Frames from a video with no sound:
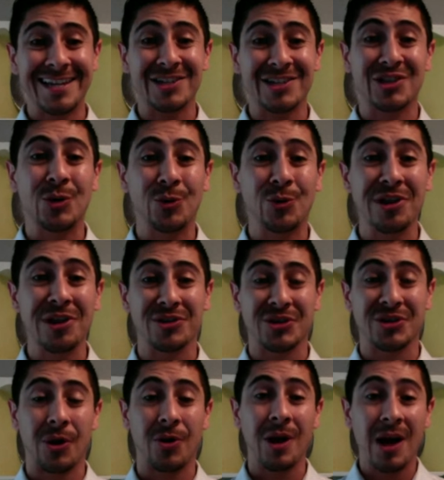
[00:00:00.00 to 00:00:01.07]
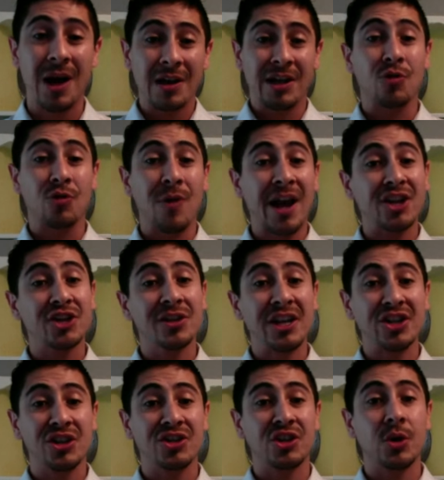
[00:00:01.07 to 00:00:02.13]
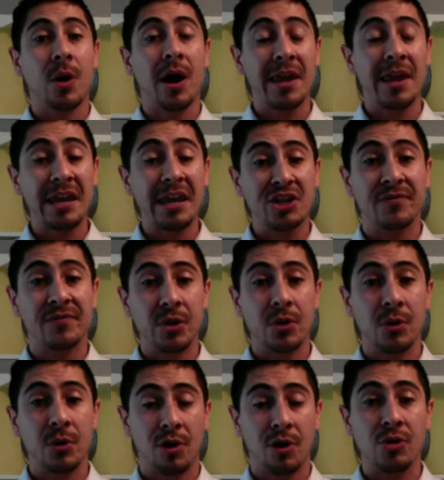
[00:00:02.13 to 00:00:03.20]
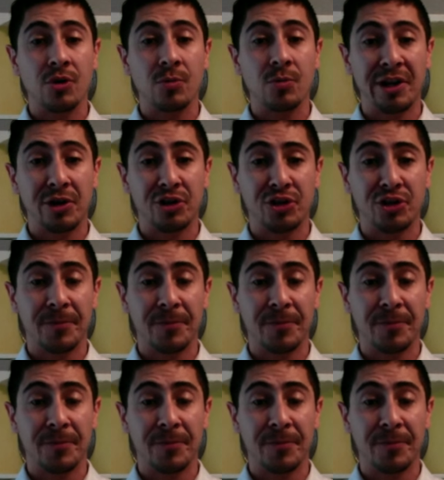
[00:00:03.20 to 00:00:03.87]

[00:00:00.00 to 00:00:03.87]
school year. So congratulations to each of you who are new leadership,